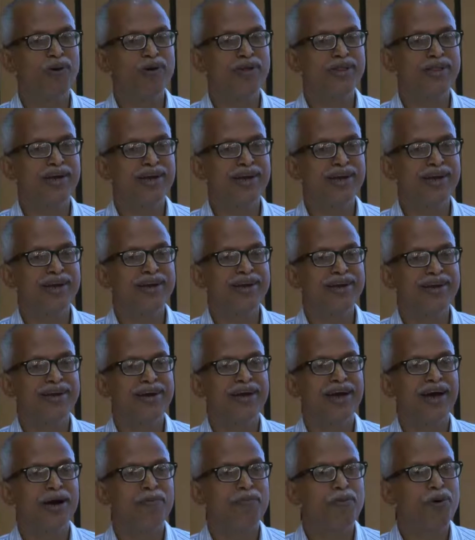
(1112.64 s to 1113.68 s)
than
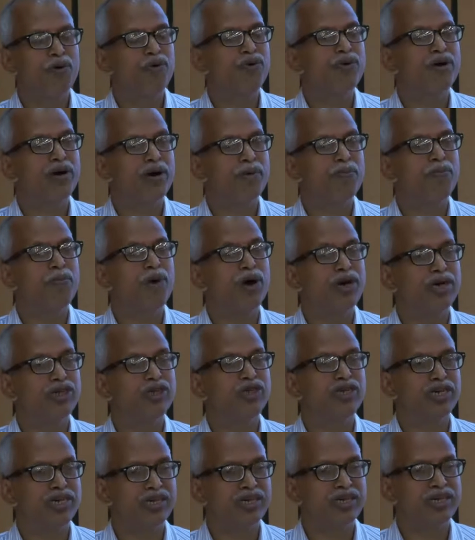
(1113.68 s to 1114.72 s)
amount of
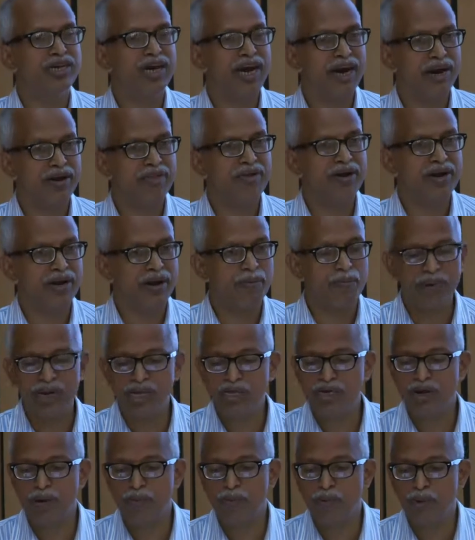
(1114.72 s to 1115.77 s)
moisture at the
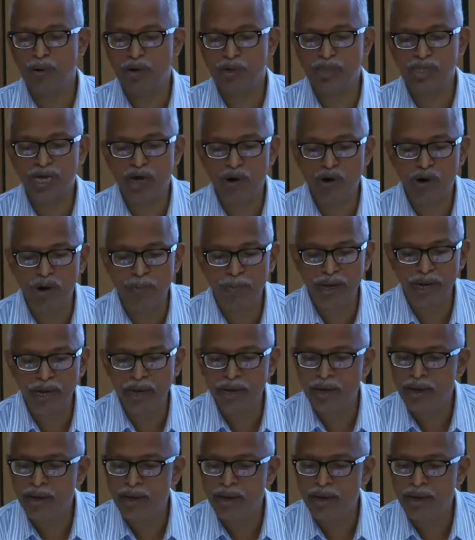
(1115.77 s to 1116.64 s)
temperature. Of course, there will be